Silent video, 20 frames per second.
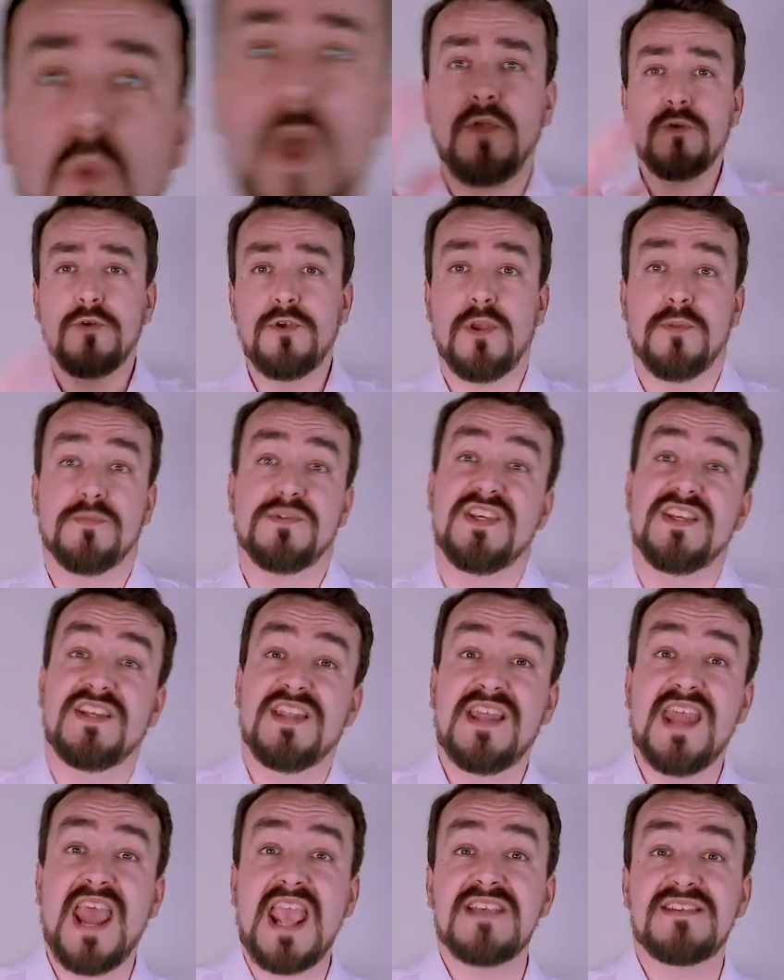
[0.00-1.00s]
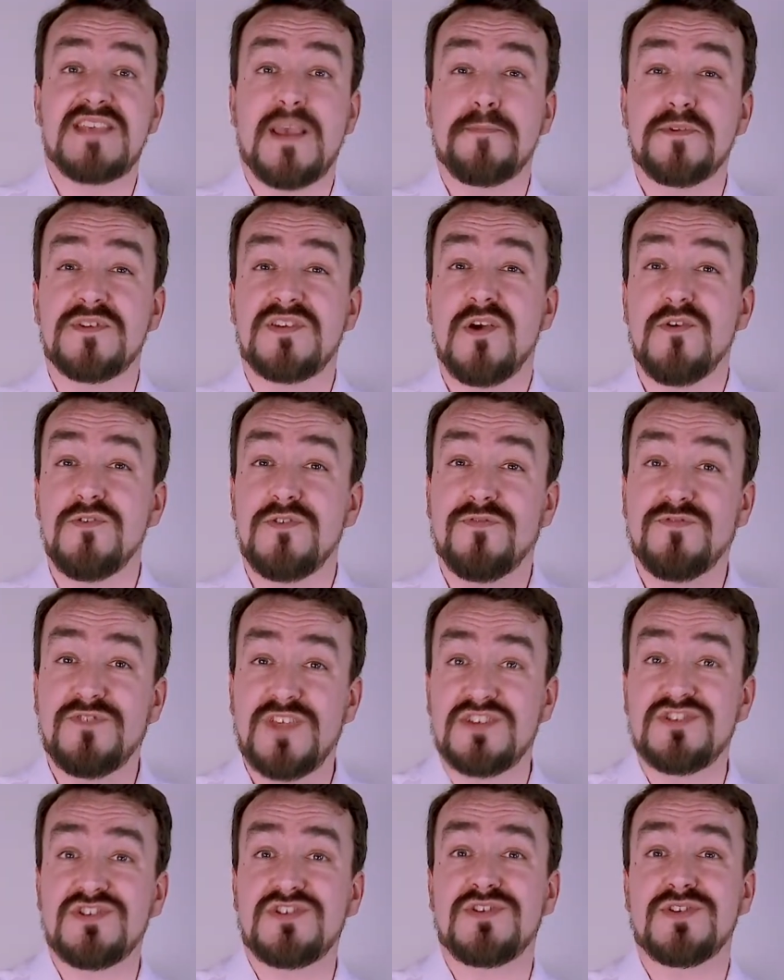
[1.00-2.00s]
Welcome to today's episode of
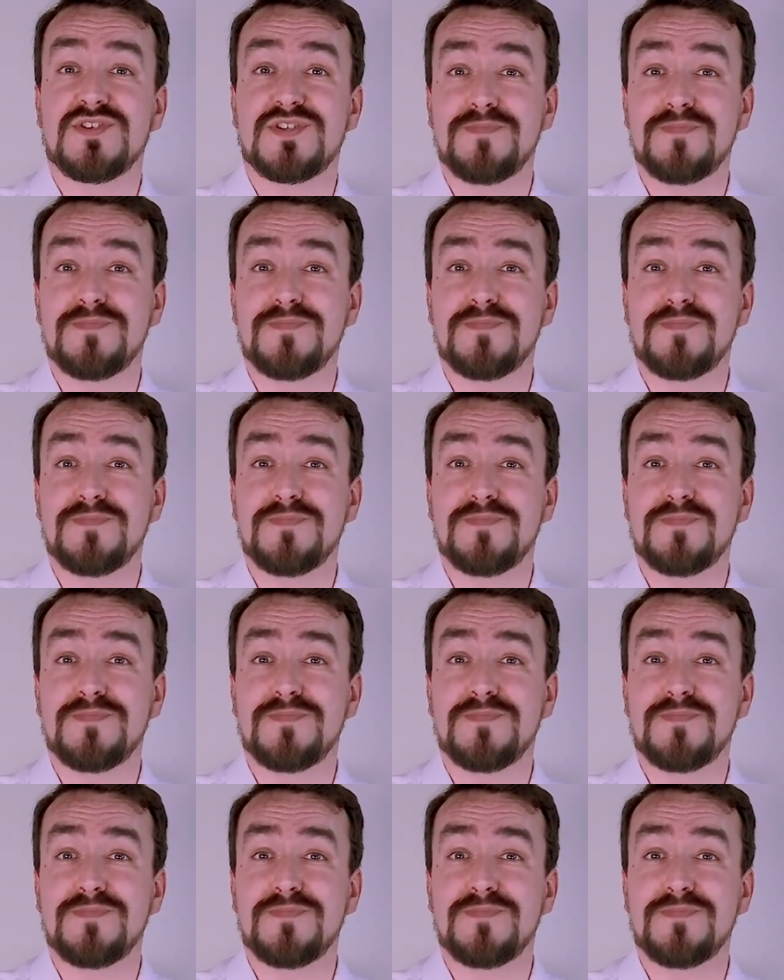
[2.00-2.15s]
Digital